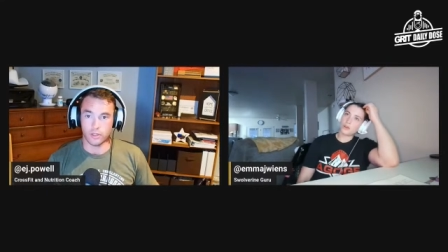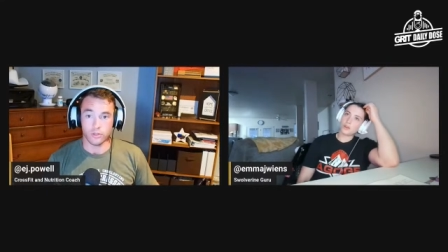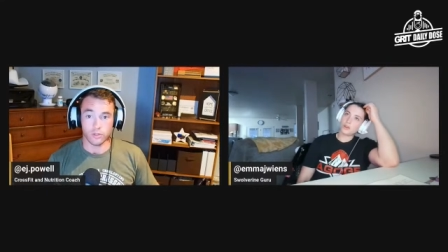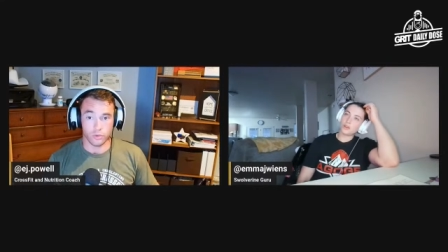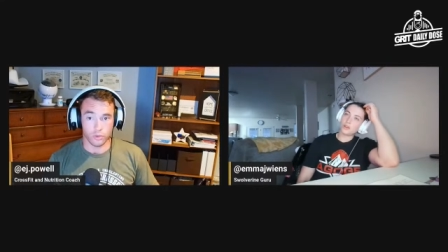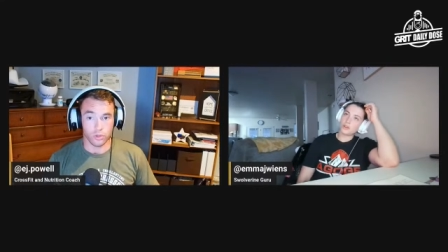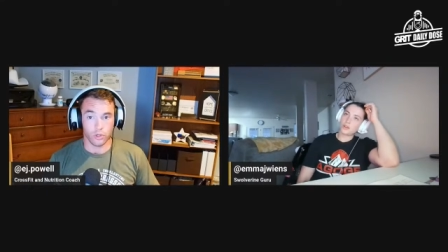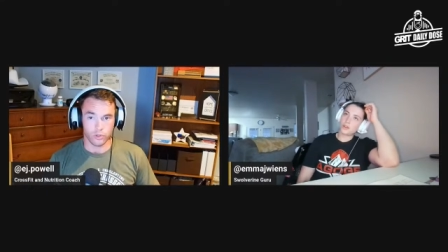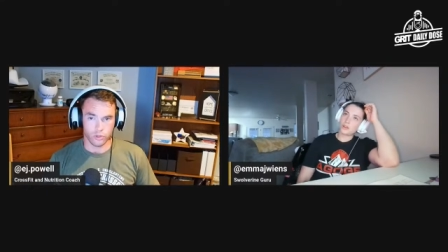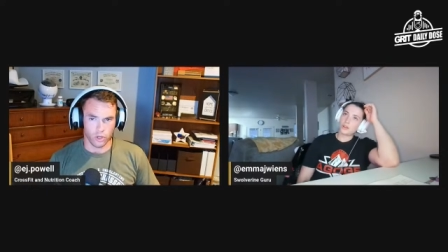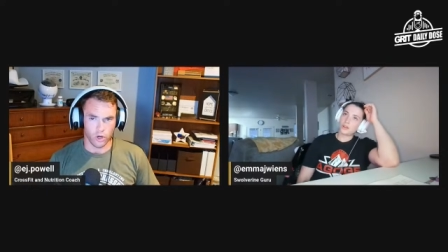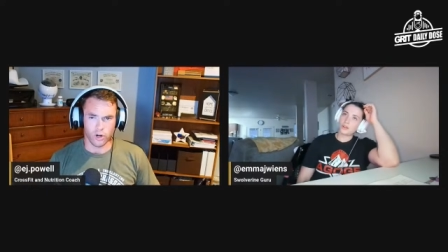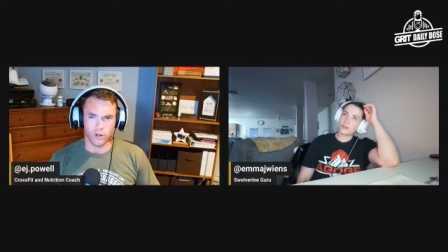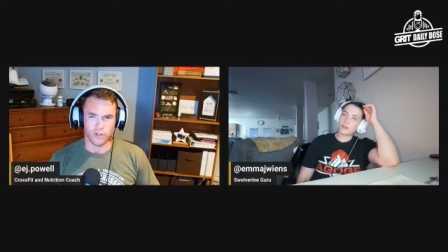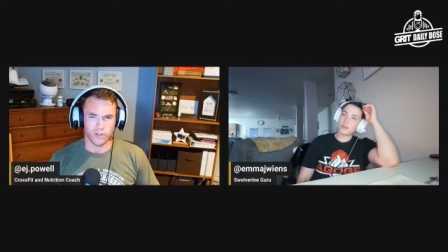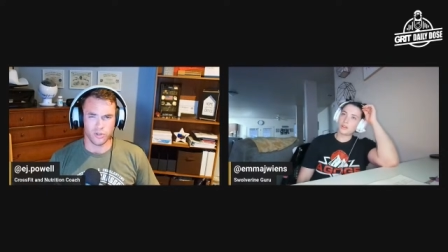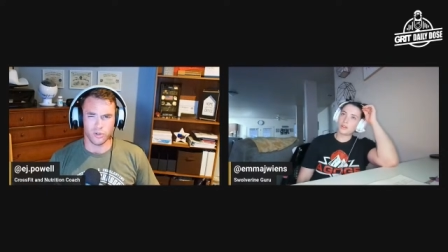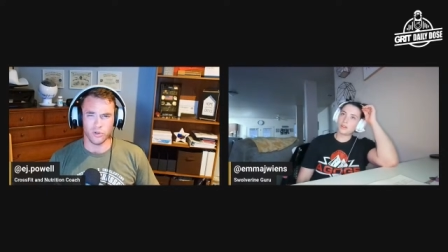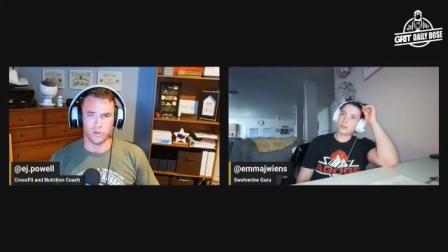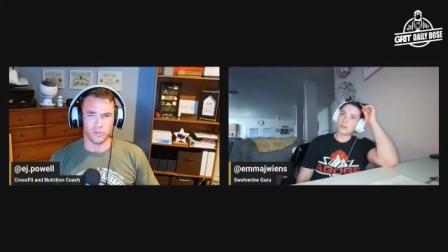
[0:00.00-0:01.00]
there's
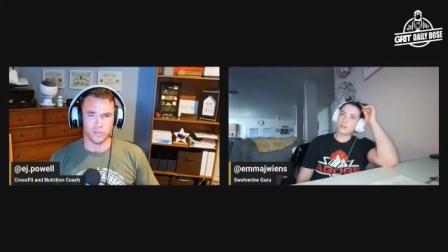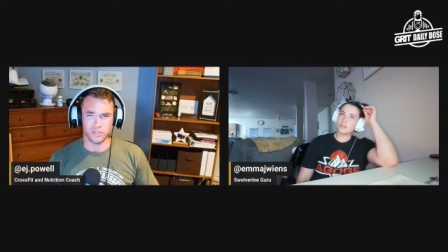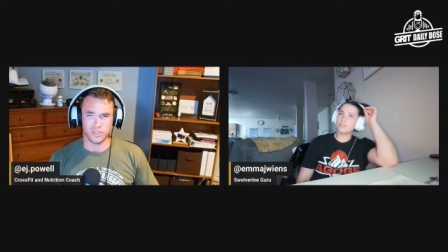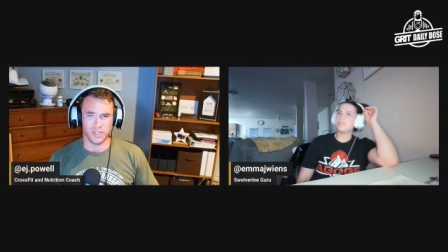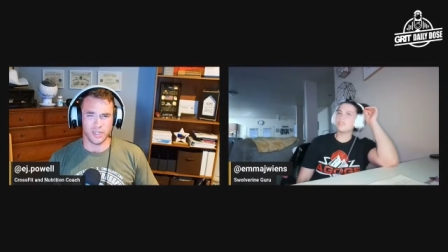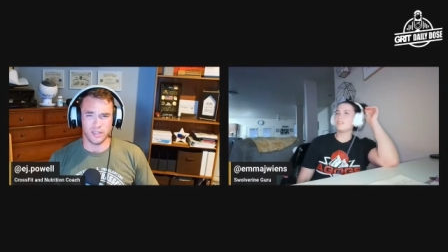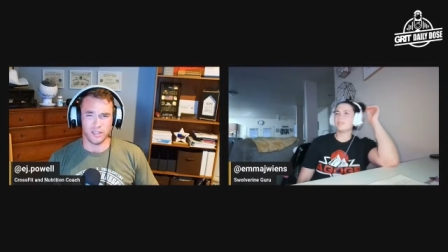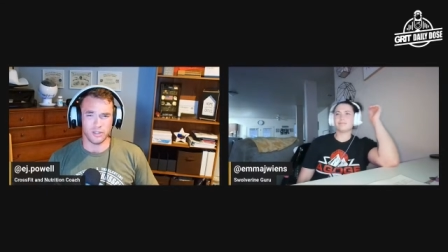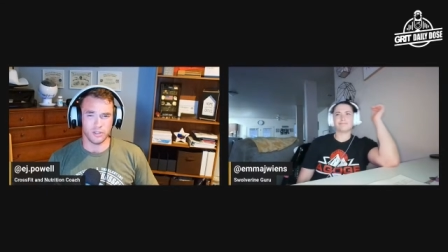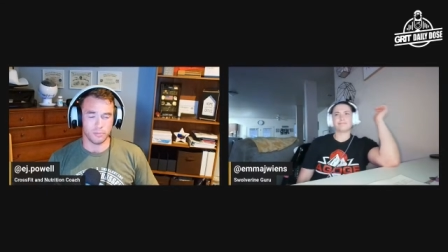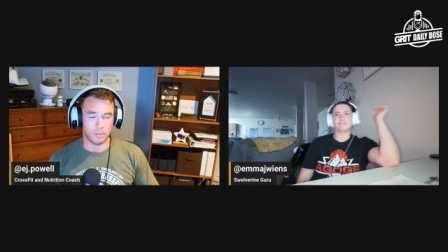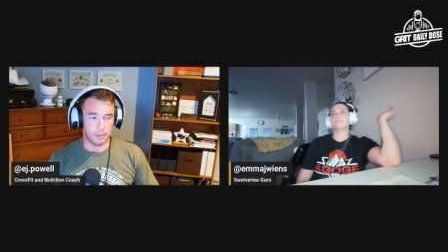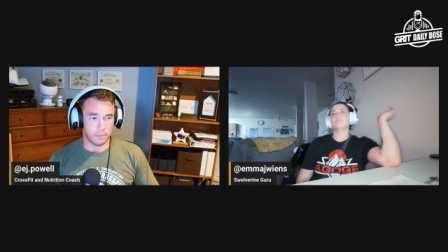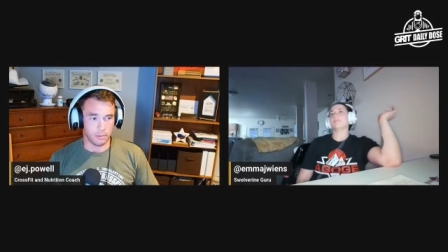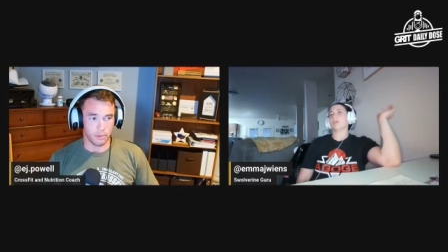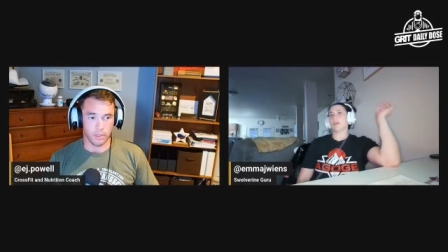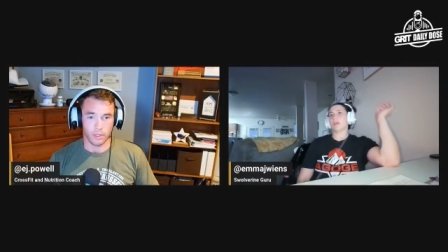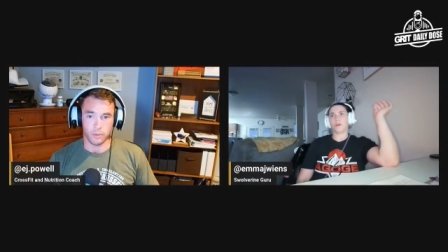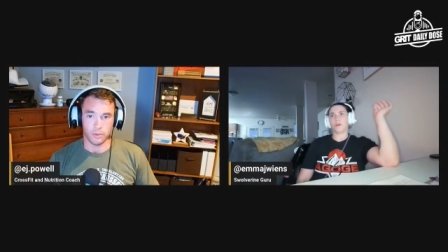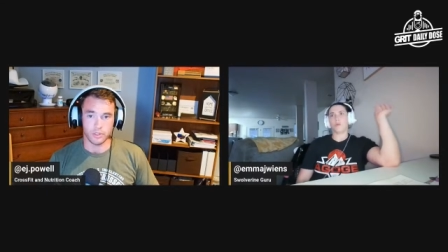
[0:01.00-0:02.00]
articles and there's people like
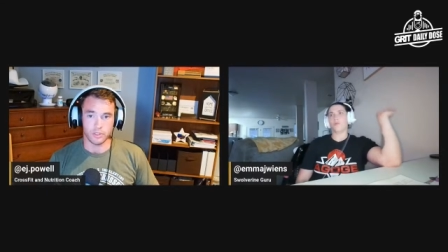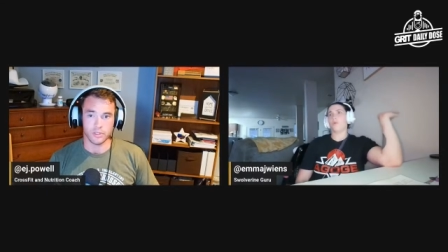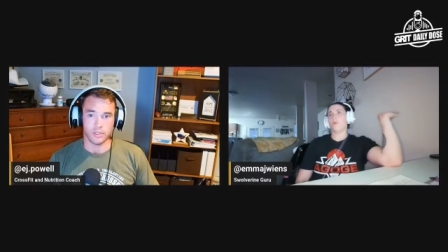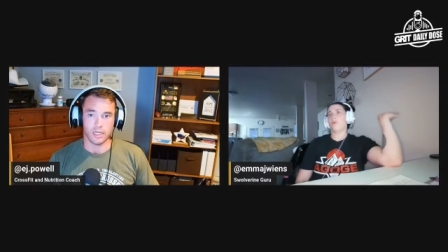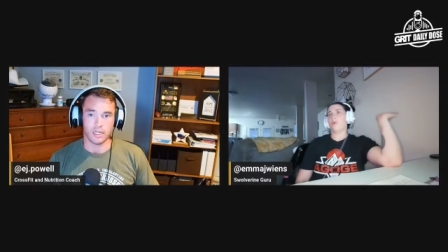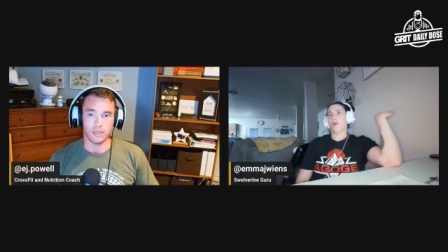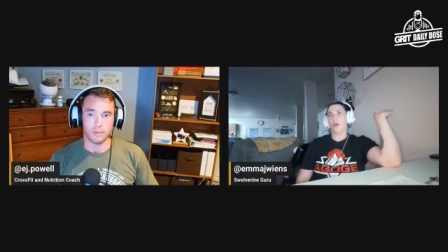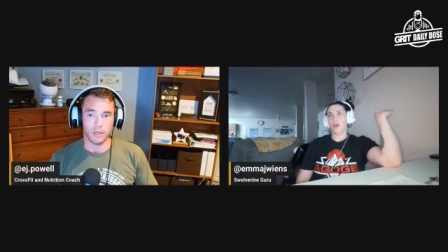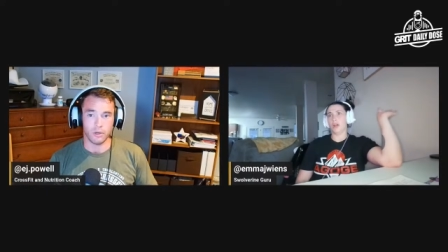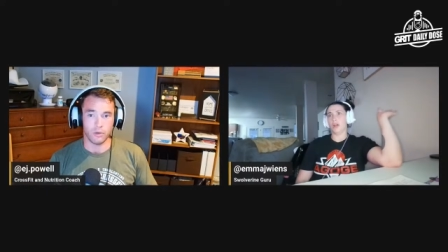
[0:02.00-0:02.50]
we just talked about who have